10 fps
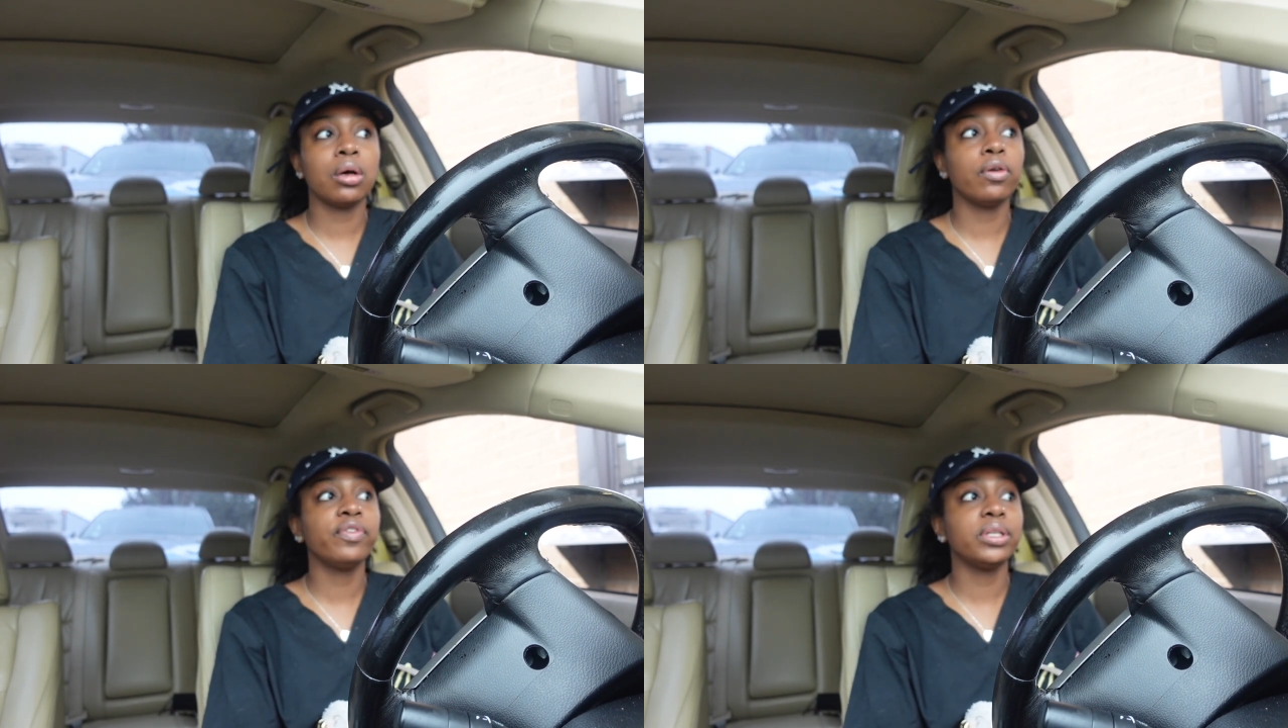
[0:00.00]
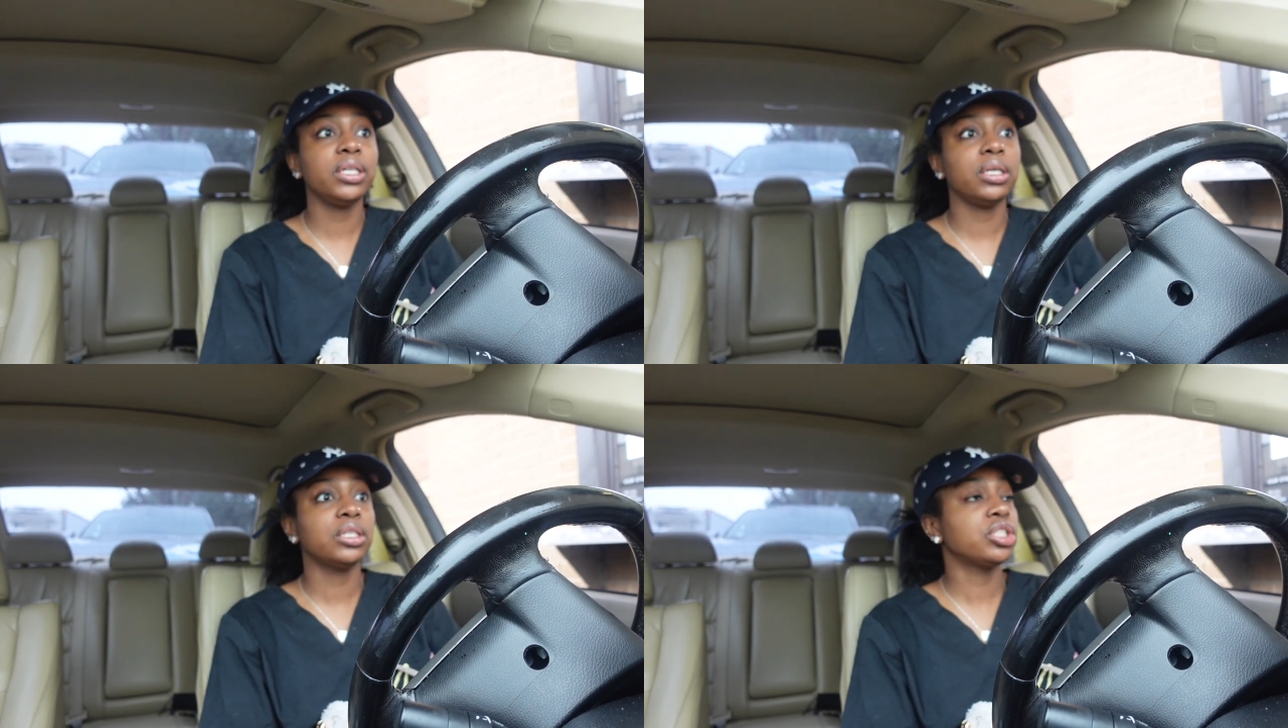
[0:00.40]

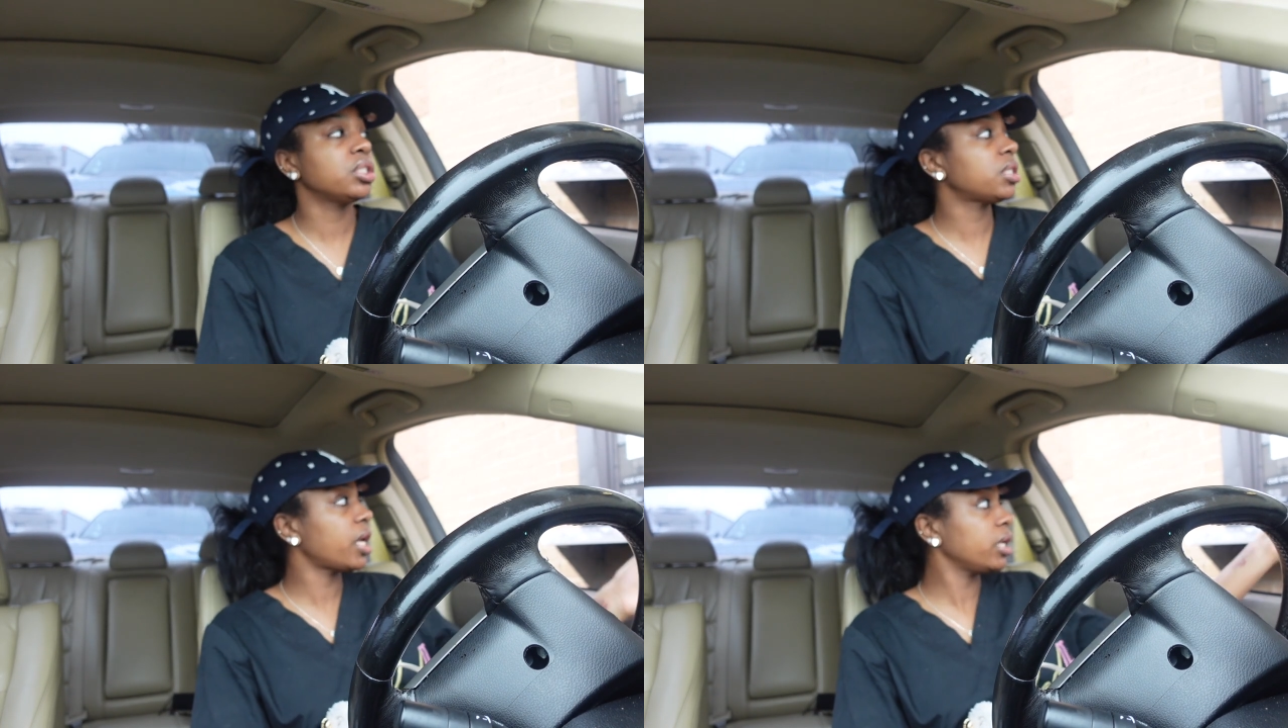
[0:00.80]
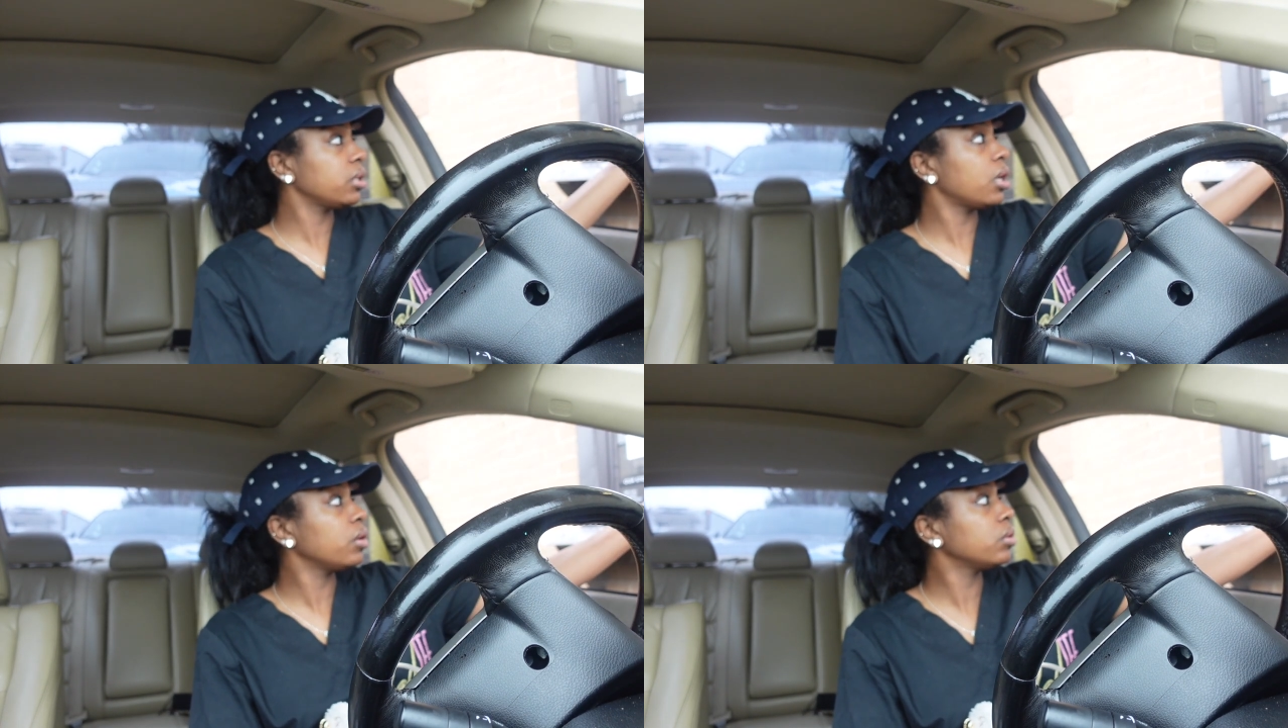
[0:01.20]
Hopefully, it should take
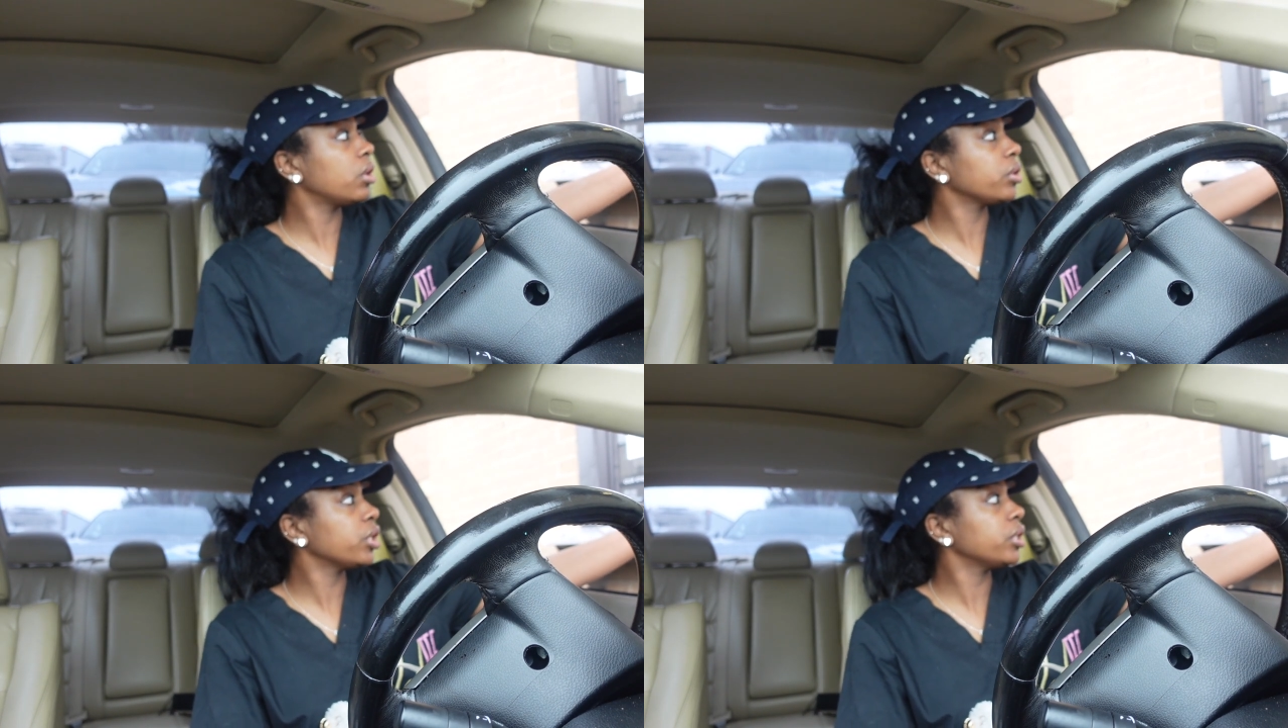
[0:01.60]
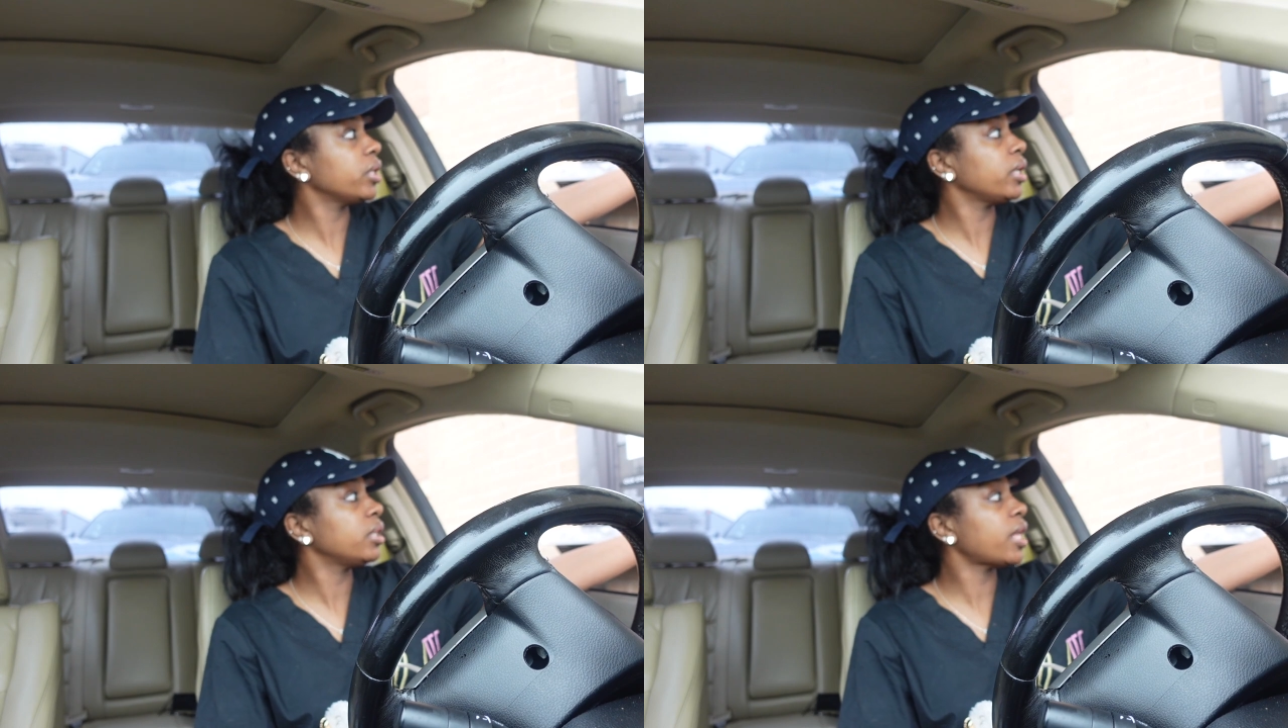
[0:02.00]
no longer
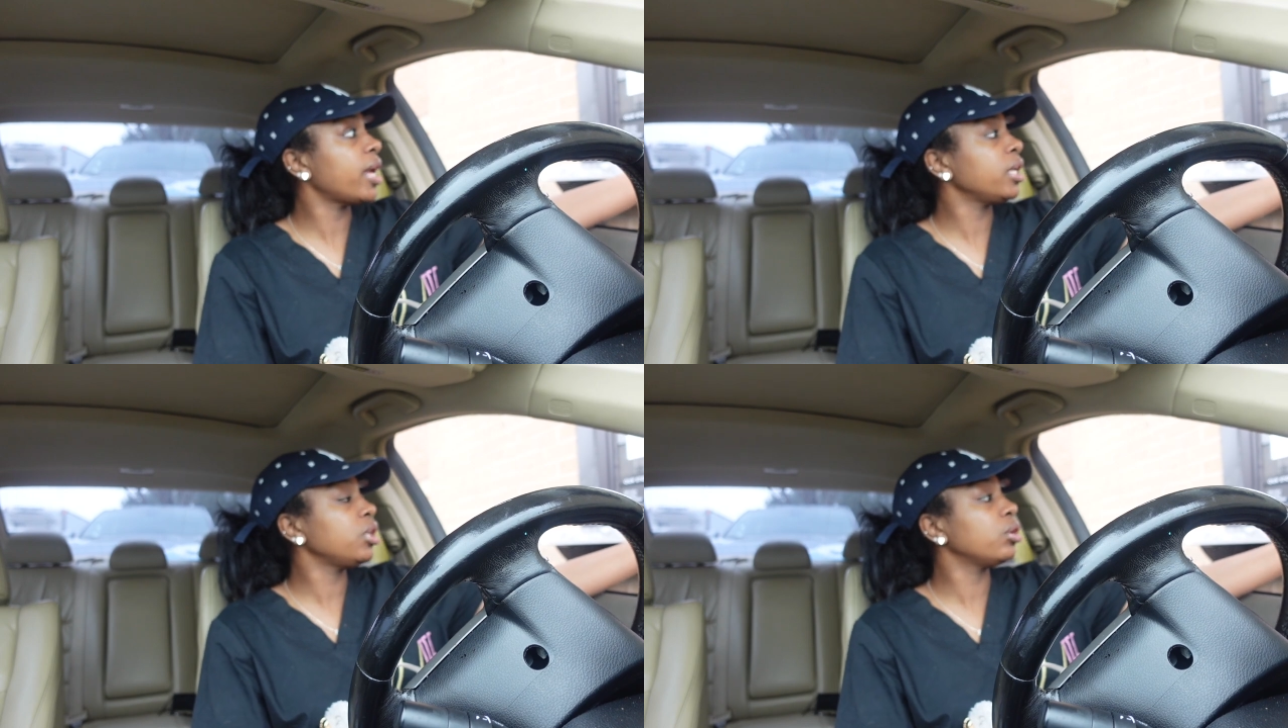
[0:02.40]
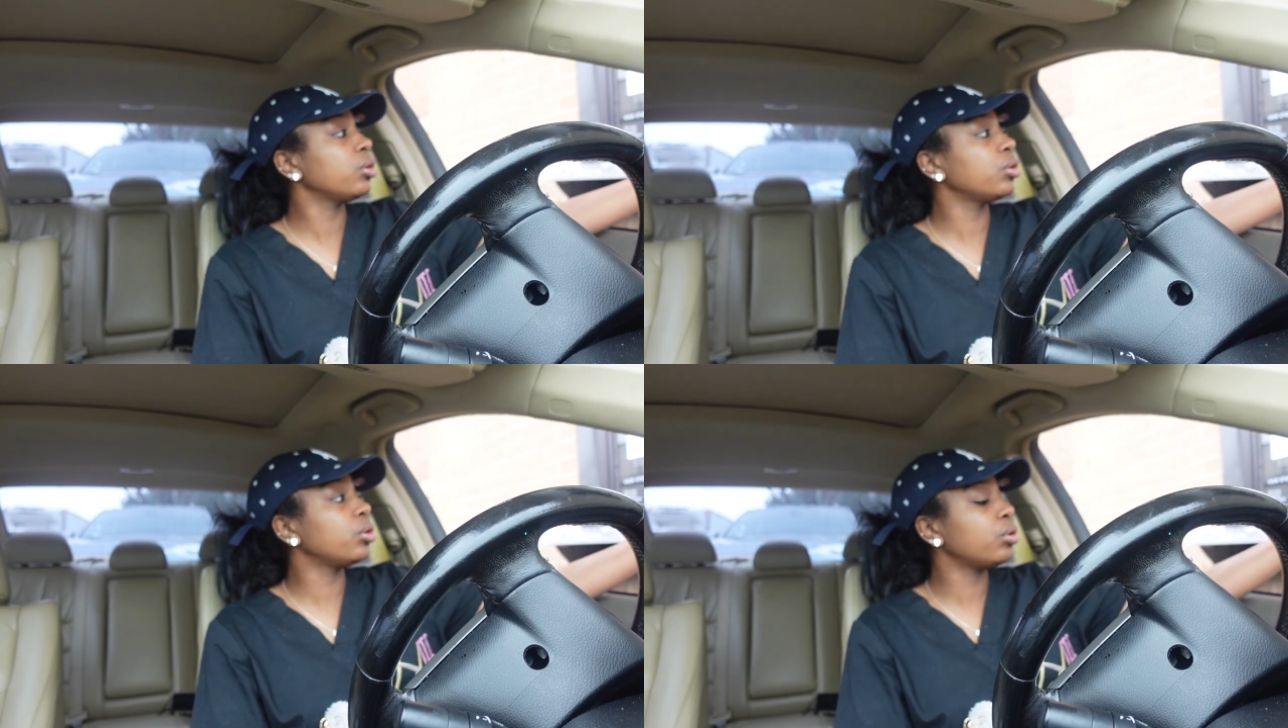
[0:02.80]
than... Thank
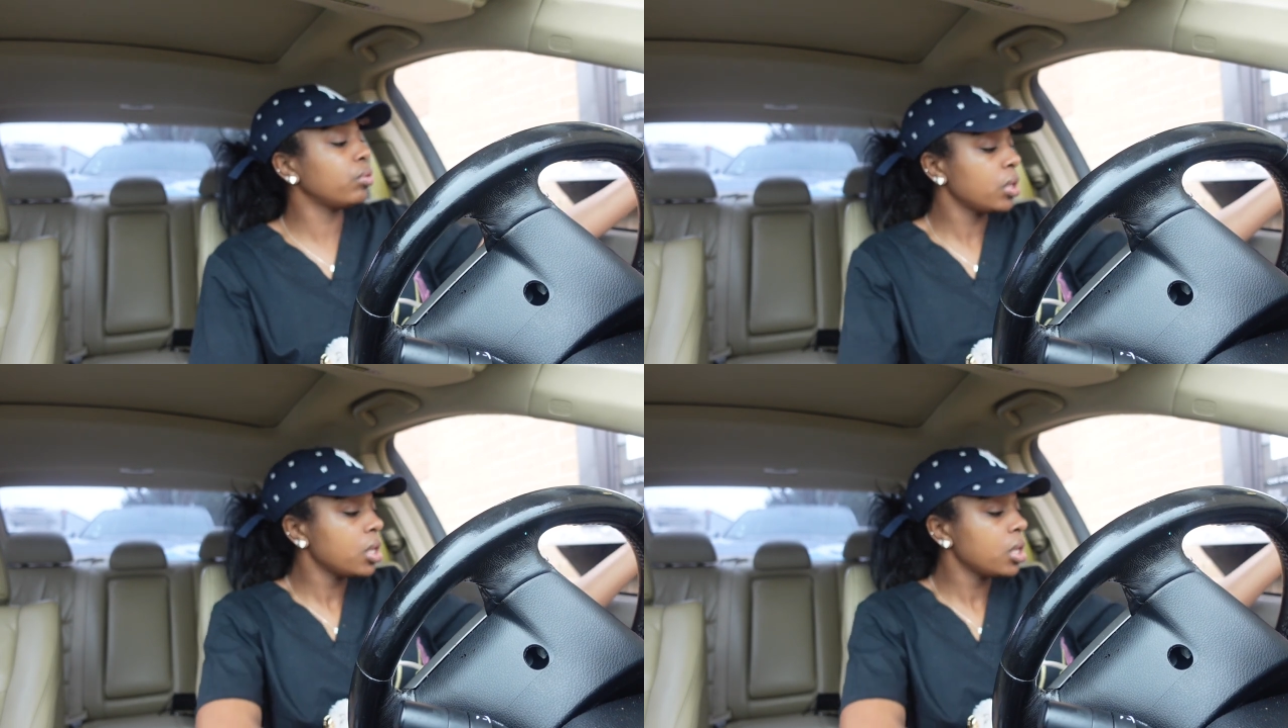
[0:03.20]
you!